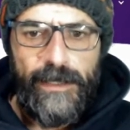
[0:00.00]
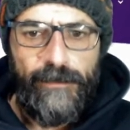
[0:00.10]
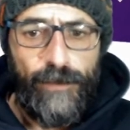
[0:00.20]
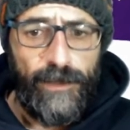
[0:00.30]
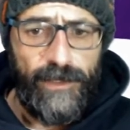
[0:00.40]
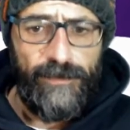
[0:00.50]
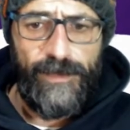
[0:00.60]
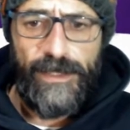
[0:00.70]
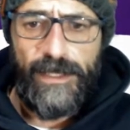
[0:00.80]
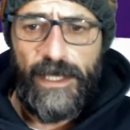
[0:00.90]
14
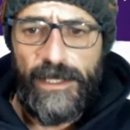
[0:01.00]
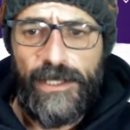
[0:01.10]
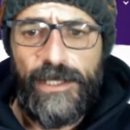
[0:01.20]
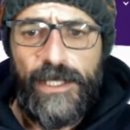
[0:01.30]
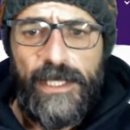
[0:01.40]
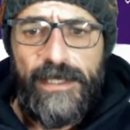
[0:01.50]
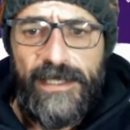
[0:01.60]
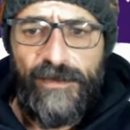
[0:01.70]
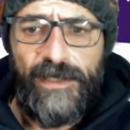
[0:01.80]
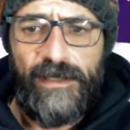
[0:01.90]
first touch,
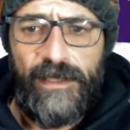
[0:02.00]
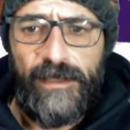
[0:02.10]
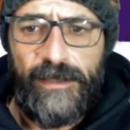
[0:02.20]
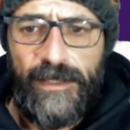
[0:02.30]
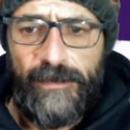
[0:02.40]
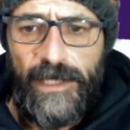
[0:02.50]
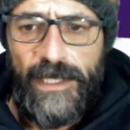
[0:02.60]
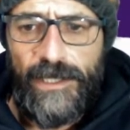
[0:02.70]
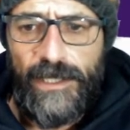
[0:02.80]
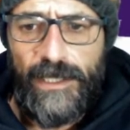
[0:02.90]
17 in
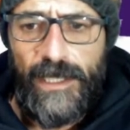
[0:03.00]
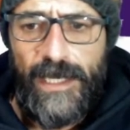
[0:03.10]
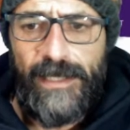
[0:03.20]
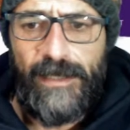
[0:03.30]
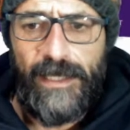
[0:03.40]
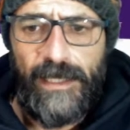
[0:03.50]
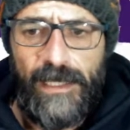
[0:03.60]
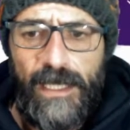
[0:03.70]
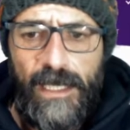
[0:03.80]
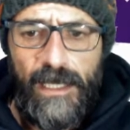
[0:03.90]
determination, I think
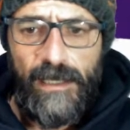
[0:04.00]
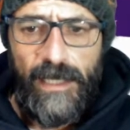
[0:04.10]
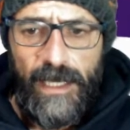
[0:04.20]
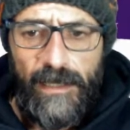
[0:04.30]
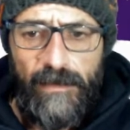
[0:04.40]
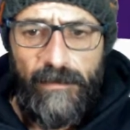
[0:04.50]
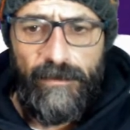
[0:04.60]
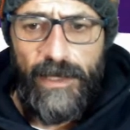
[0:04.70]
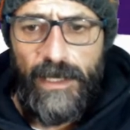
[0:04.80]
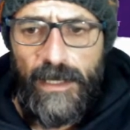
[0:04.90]
he can
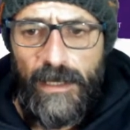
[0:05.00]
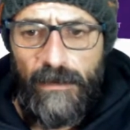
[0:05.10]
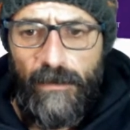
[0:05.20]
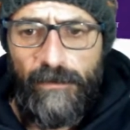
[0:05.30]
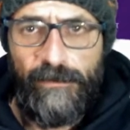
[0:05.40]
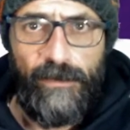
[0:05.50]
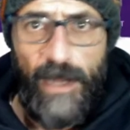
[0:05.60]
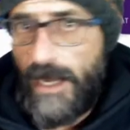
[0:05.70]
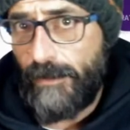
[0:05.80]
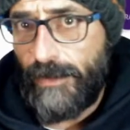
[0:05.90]
be of help.